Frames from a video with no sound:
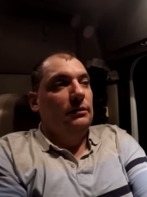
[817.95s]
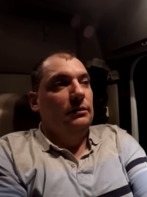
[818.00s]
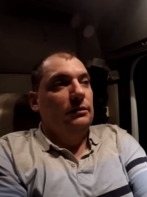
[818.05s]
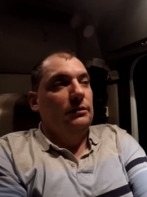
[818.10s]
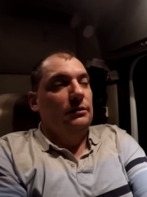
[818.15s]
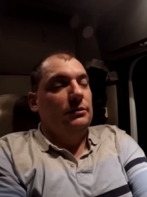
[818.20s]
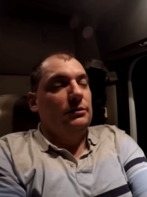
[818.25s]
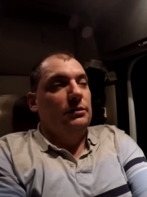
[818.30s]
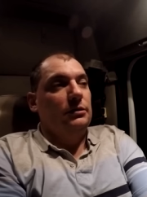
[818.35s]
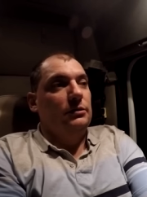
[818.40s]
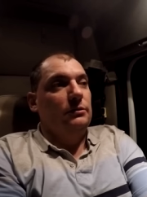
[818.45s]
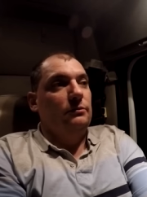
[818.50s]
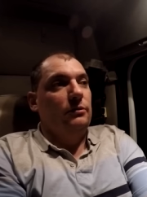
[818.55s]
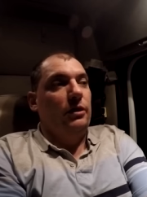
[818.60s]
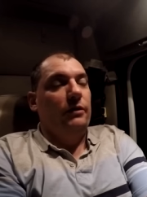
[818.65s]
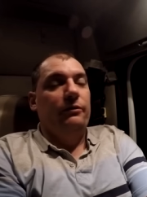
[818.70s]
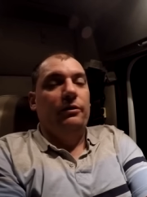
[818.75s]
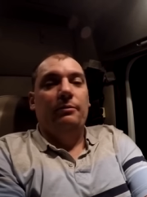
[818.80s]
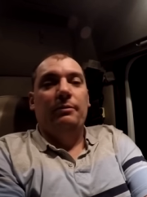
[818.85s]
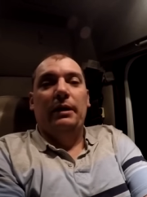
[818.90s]
This is
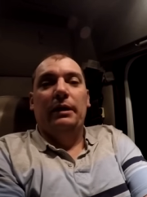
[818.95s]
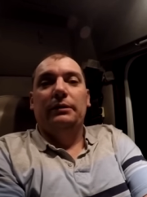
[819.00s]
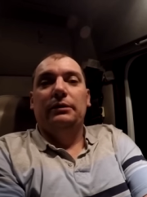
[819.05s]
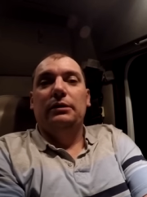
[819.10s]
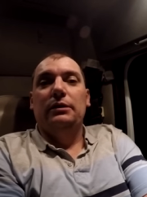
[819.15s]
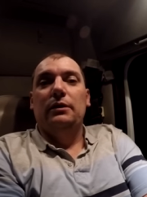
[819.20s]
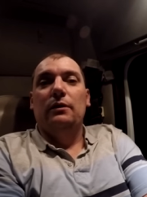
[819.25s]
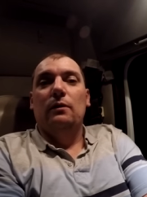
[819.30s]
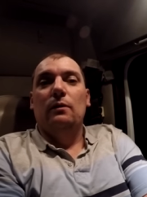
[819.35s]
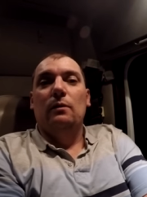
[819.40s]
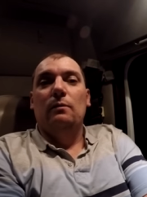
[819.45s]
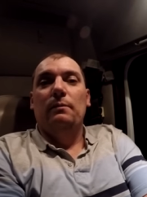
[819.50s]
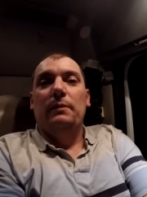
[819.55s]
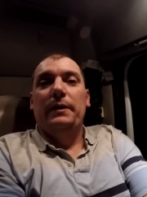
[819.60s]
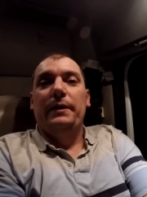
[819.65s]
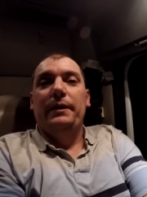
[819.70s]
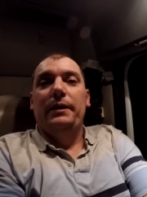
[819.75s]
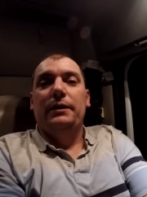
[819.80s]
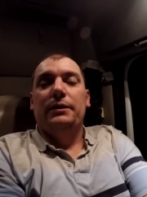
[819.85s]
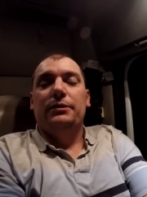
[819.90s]
where we met the
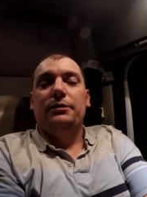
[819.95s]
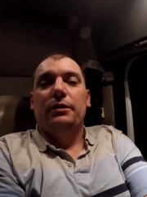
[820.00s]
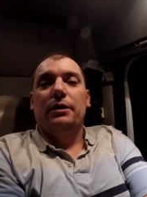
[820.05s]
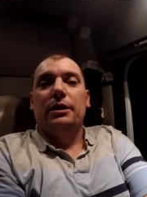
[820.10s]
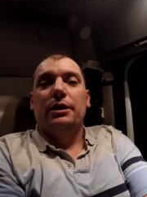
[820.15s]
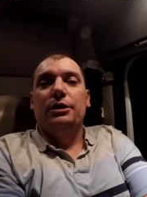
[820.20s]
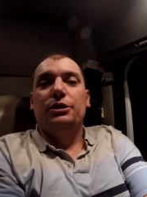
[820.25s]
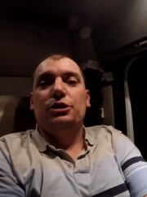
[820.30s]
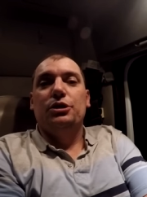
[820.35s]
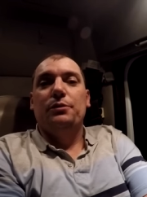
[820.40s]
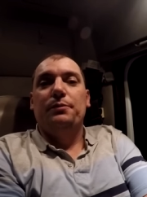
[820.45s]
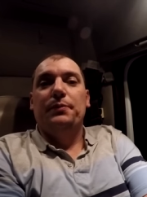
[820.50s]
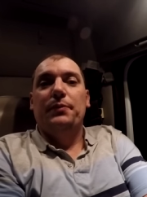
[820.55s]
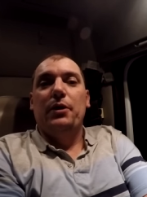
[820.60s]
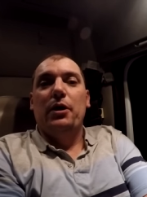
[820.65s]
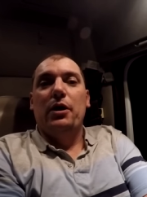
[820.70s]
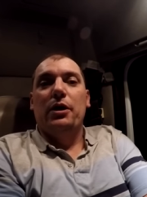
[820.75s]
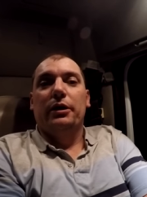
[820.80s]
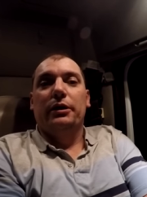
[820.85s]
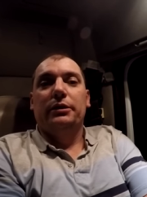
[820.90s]
almighty Trucker
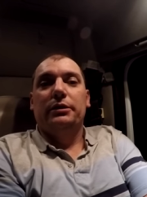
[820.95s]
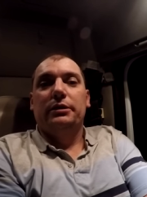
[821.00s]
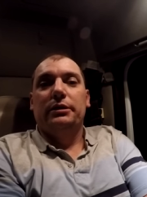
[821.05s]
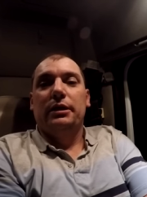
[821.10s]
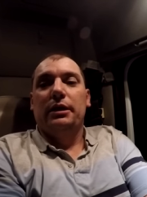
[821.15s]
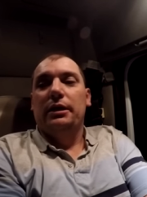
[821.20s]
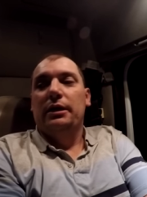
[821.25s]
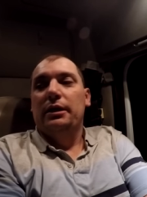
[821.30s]
Jukebox.